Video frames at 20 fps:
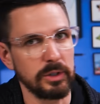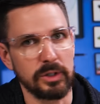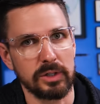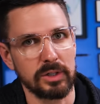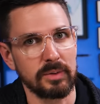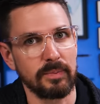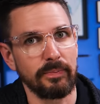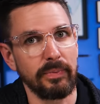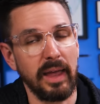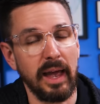oh
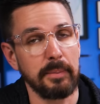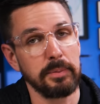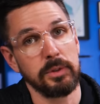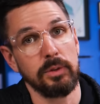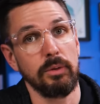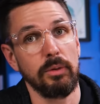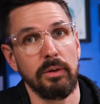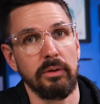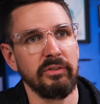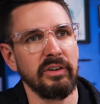yeah,
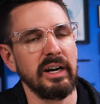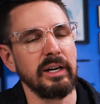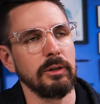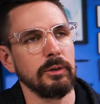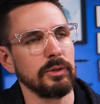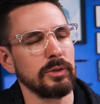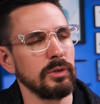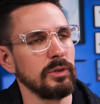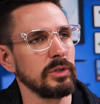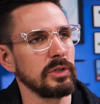absolutely
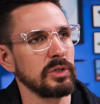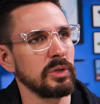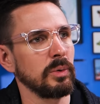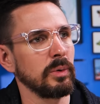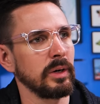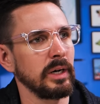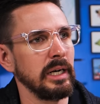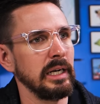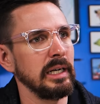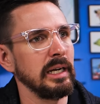vital to the
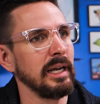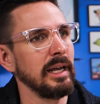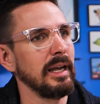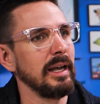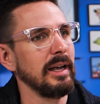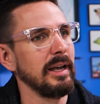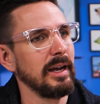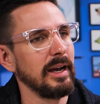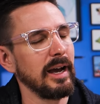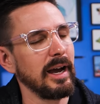story.
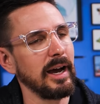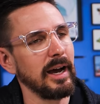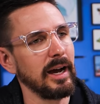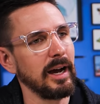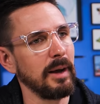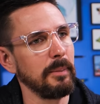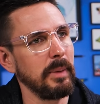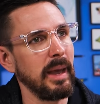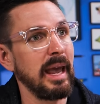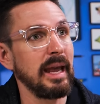
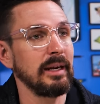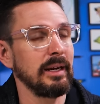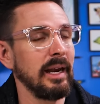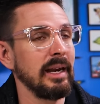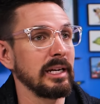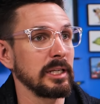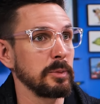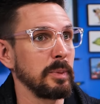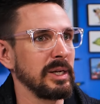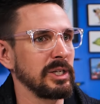Um, and
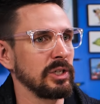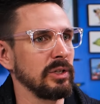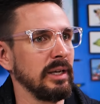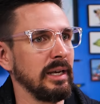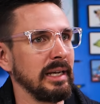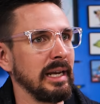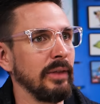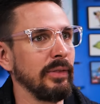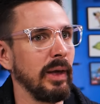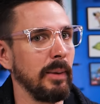and
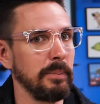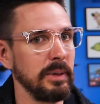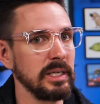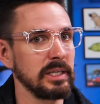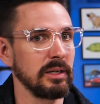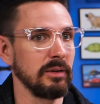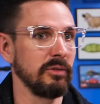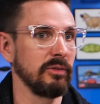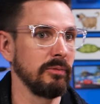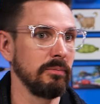especially again that
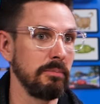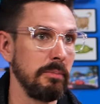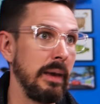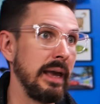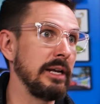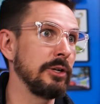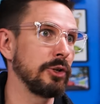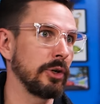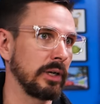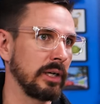piece of
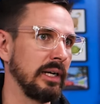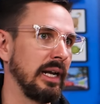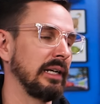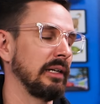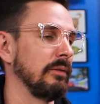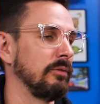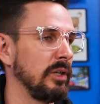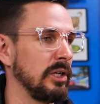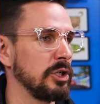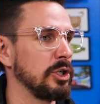major
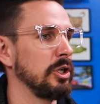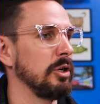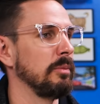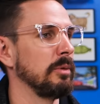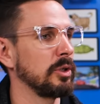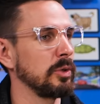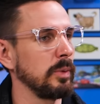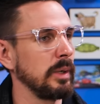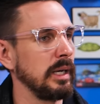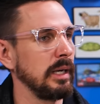connective tissue
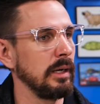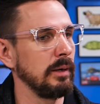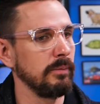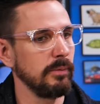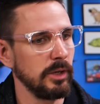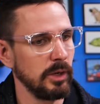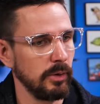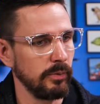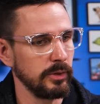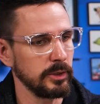between
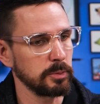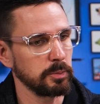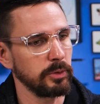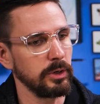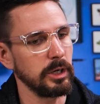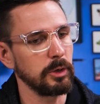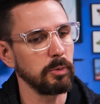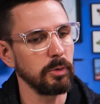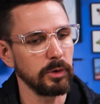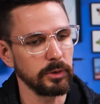you know this
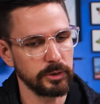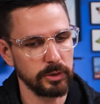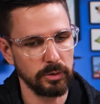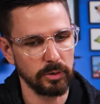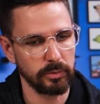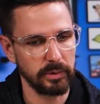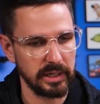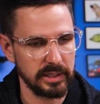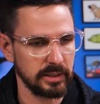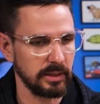prequel to
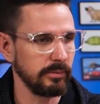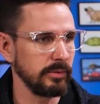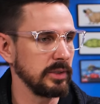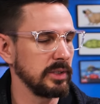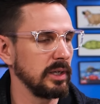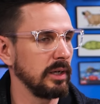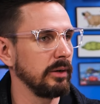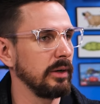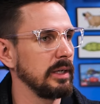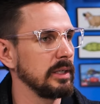the rest of the
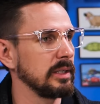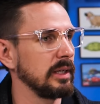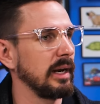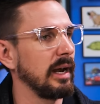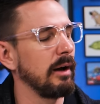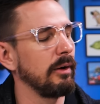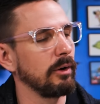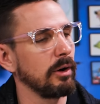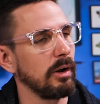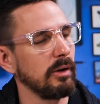series
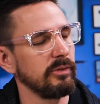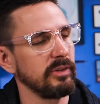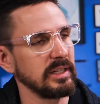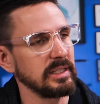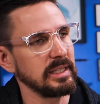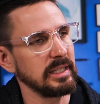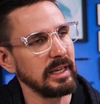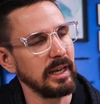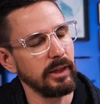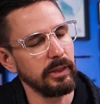right. and how it all
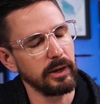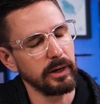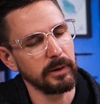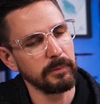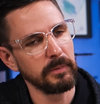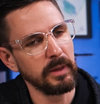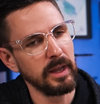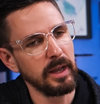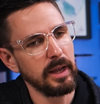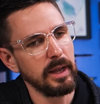fits
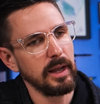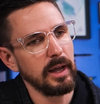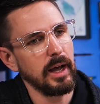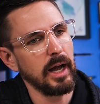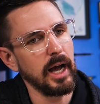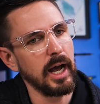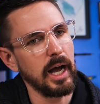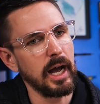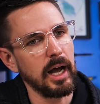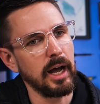together. Yeah.
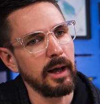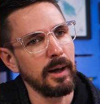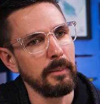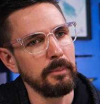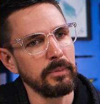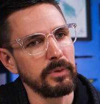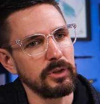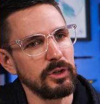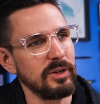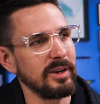
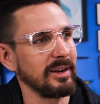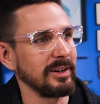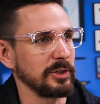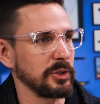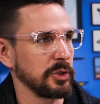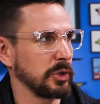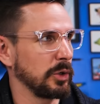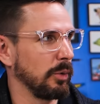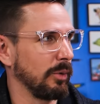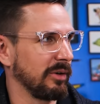Um, you got a
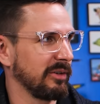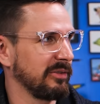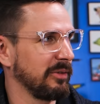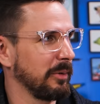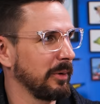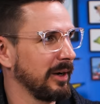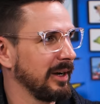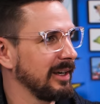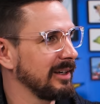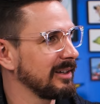score
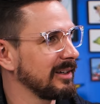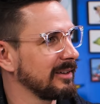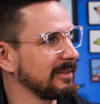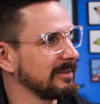for it?